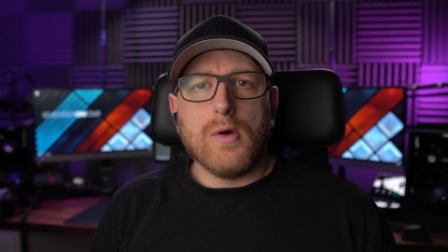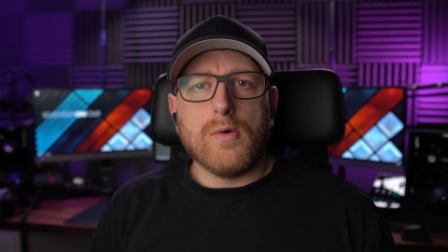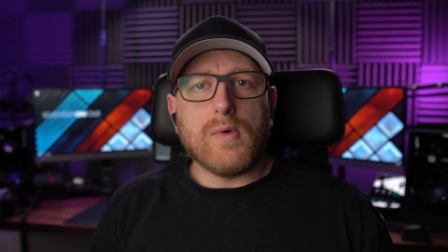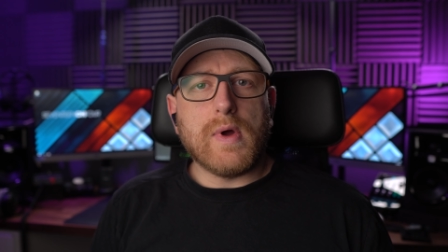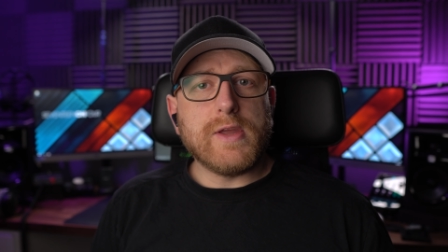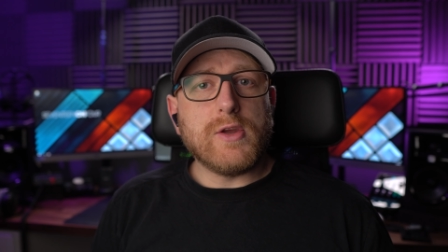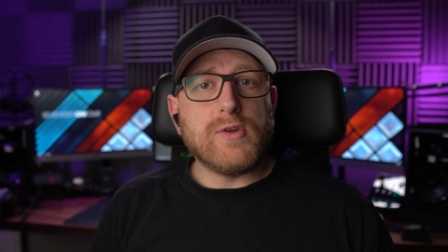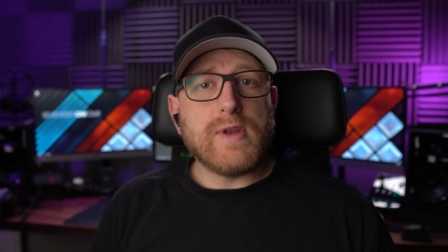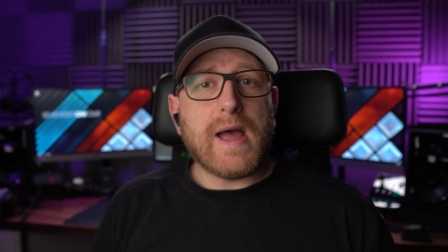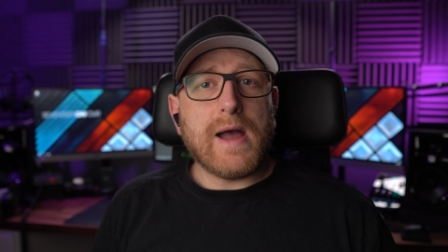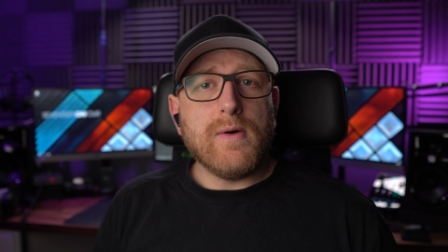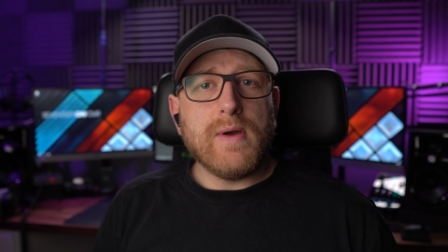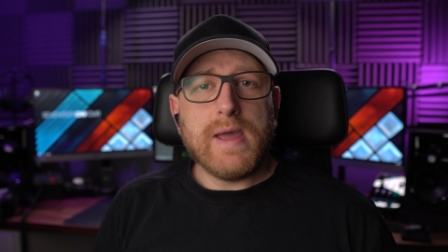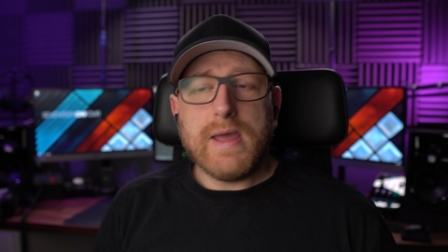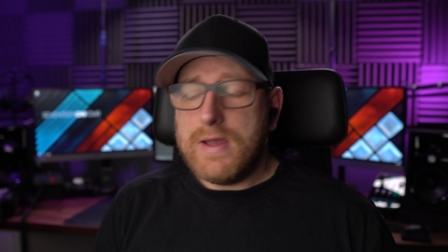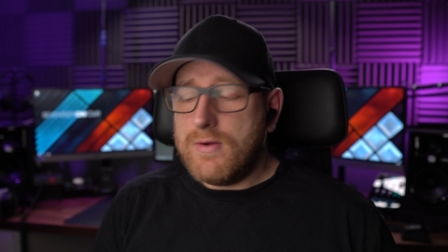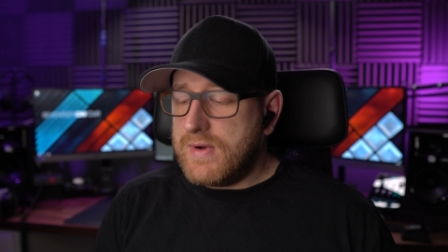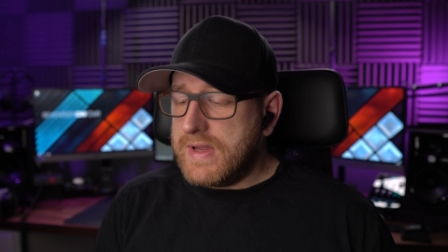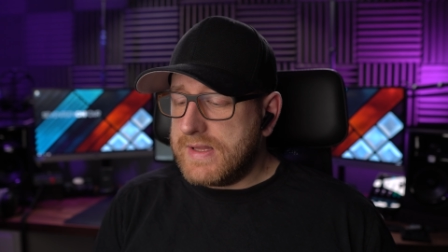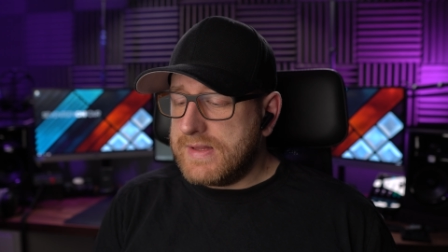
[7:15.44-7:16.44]
Right, you're now
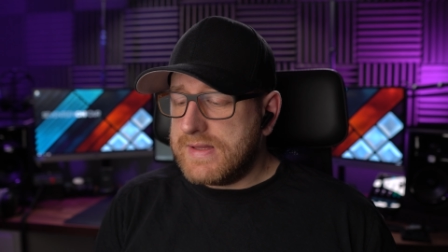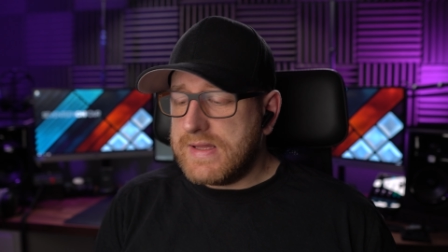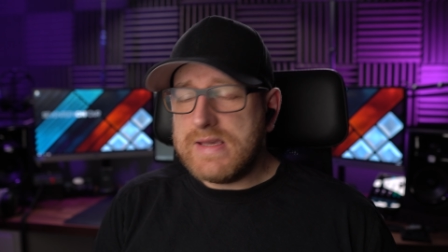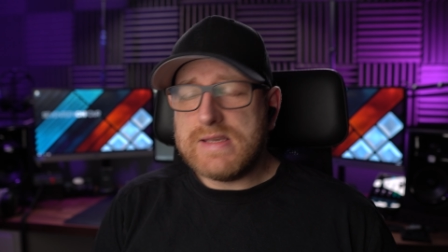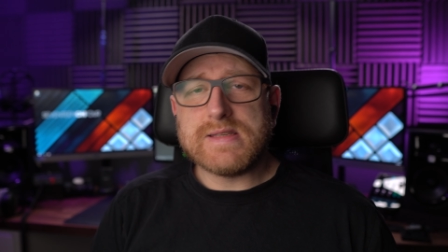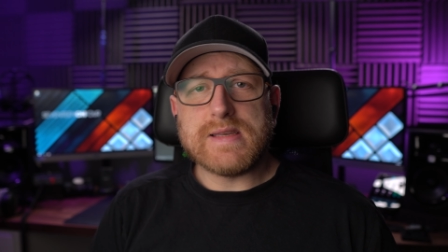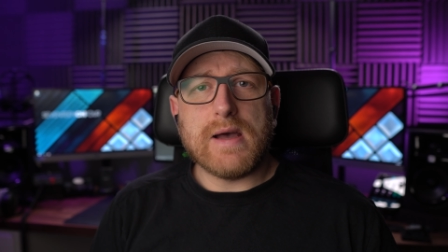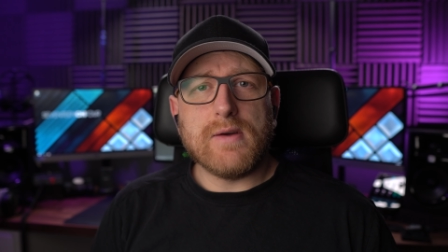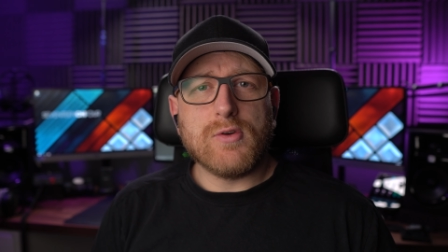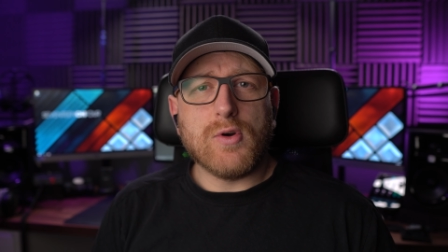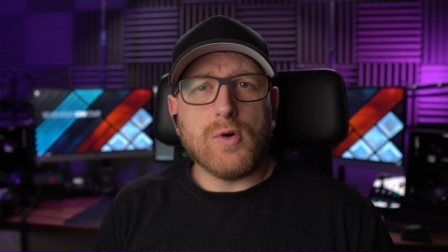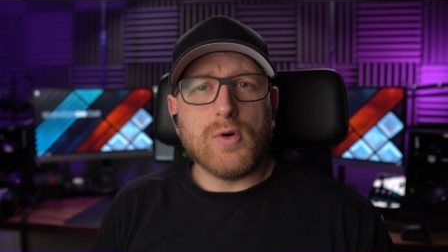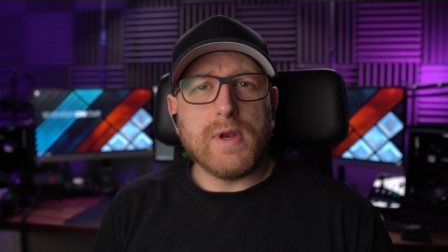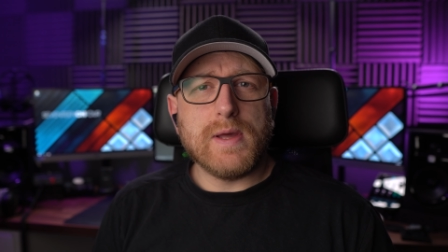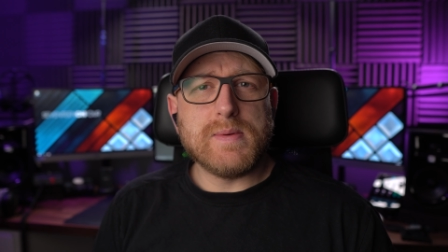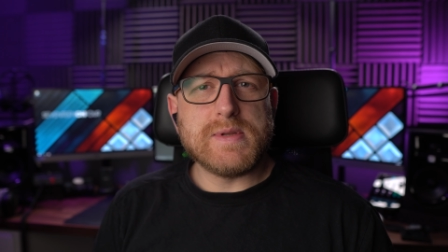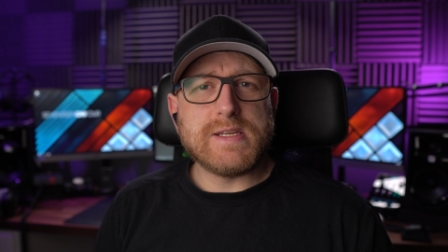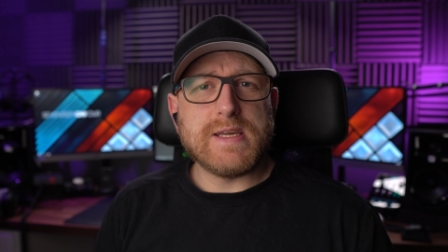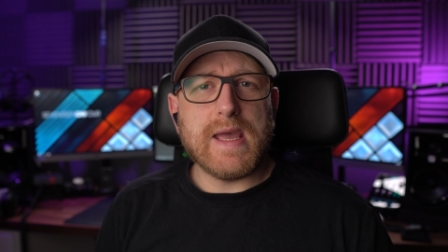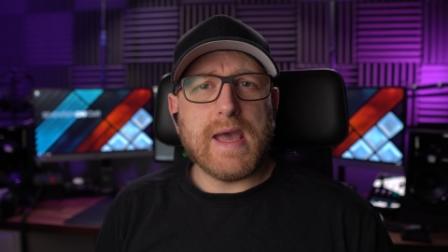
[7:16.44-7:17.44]
hearing the Soundcore
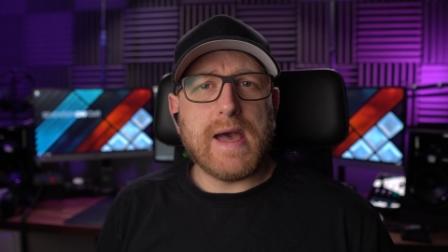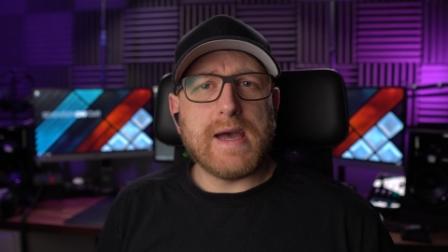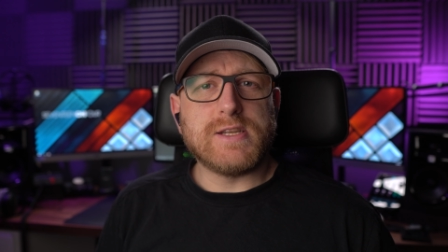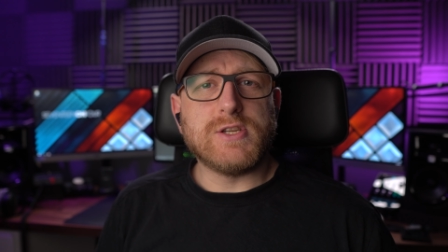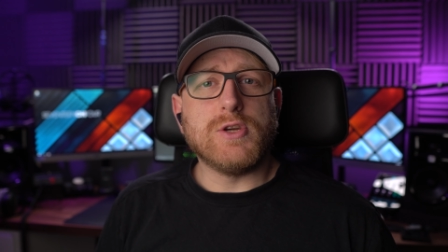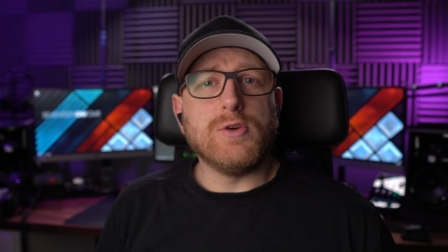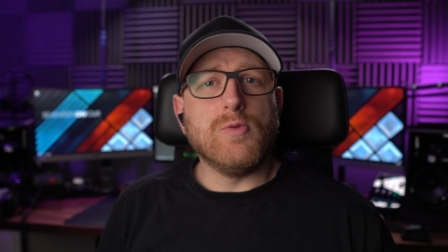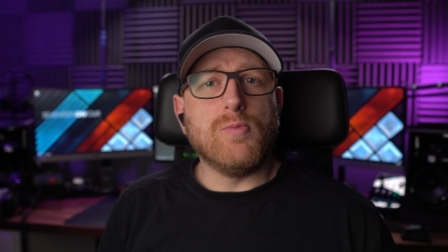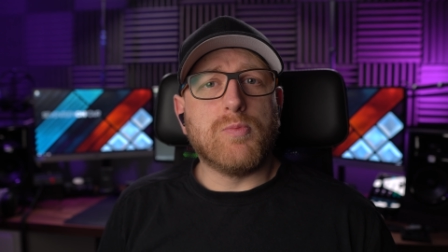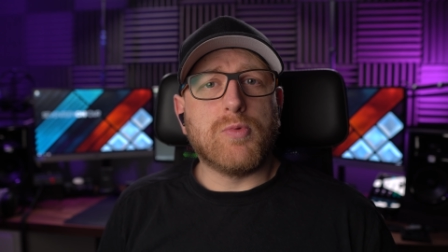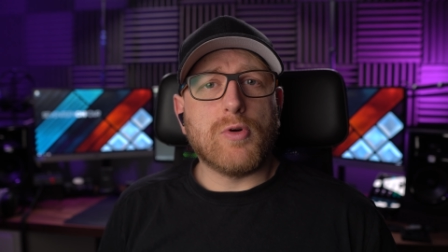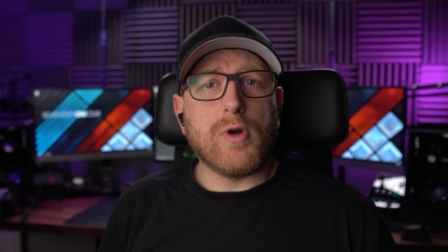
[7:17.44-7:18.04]
Liberty Air 2